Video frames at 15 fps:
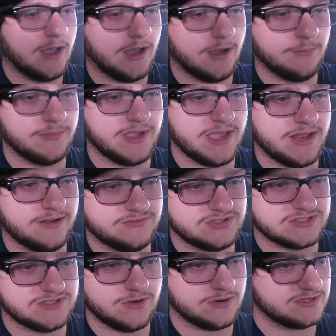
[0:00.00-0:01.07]
um, and I've
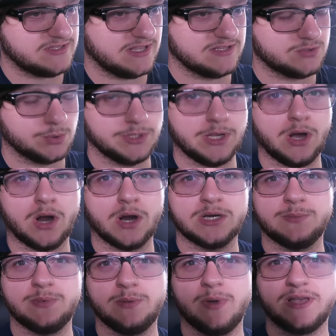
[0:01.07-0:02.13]
just noticed that it's really hard
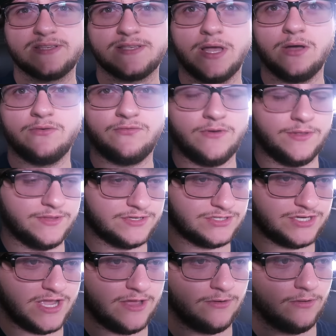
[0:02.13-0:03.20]
to be myself on this
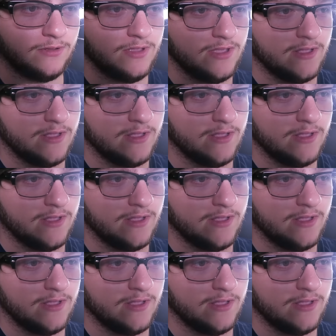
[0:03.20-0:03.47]
channel.